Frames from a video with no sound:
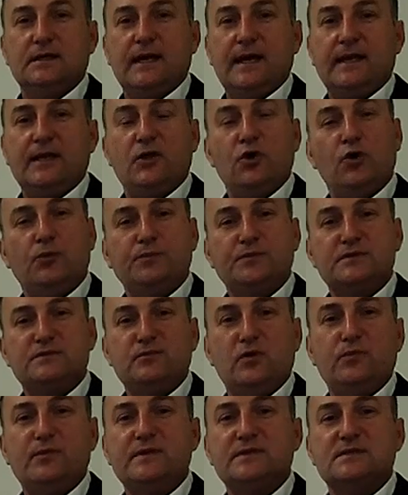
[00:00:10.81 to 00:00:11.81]
and help
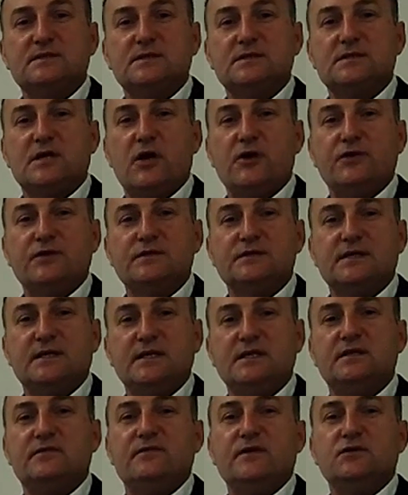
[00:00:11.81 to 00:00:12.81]
small business owners
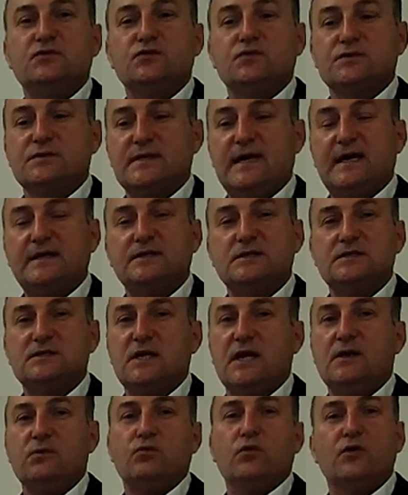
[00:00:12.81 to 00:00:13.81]
and individuals
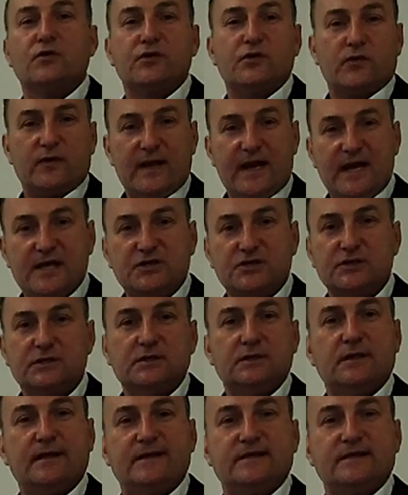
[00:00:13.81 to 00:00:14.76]
understand wealth creation,